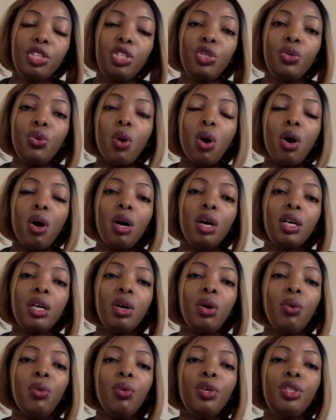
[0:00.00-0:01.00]
you are
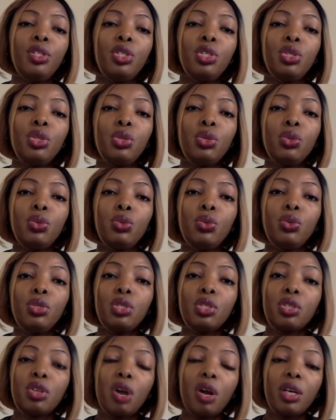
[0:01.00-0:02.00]
going to
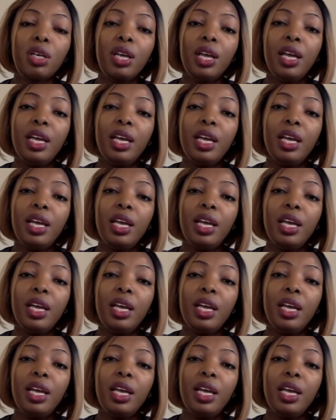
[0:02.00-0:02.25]
start